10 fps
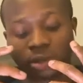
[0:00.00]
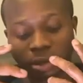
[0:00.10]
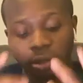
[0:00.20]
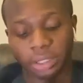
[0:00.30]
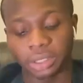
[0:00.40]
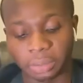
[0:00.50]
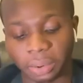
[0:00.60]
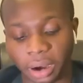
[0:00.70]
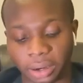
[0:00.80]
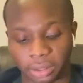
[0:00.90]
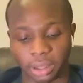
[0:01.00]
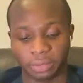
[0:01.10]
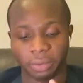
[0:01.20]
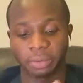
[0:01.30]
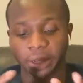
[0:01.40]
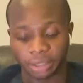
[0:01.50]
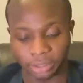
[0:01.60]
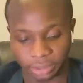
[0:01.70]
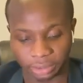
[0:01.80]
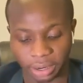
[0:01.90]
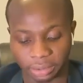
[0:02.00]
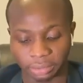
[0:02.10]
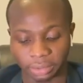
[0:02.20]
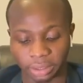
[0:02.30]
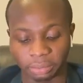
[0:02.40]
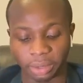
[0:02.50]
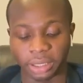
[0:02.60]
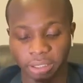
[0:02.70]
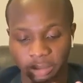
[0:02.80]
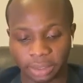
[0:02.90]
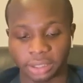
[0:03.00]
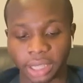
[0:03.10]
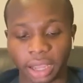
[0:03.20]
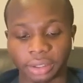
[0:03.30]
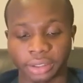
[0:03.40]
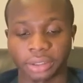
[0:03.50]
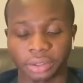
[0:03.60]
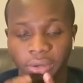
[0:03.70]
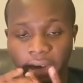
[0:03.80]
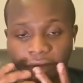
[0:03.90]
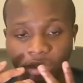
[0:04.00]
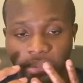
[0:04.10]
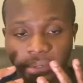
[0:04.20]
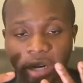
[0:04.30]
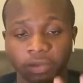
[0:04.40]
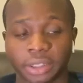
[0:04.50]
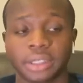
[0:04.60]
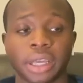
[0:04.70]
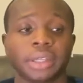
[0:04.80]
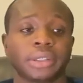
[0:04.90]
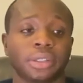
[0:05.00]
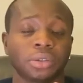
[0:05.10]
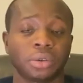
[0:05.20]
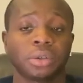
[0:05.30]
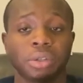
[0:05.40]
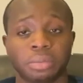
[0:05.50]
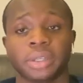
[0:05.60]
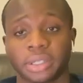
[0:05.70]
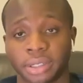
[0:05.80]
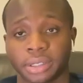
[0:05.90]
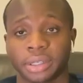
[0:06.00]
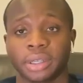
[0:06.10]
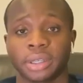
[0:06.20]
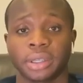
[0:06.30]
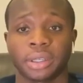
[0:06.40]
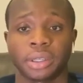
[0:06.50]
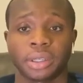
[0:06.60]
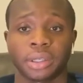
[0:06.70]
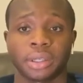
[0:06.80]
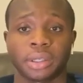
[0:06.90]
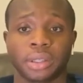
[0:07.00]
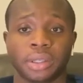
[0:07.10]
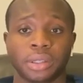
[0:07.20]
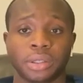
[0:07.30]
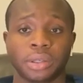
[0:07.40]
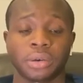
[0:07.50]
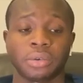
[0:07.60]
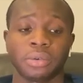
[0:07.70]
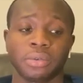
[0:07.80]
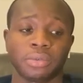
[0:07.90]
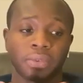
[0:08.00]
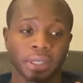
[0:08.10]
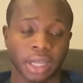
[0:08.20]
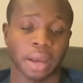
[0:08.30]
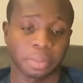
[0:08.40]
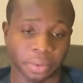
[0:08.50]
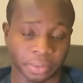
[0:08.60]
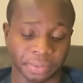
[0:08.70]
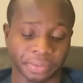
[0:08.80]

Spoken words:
so this is the part of abundance, right? With abundance mentality, you have to do whatever it takes to grow your business. So, for example,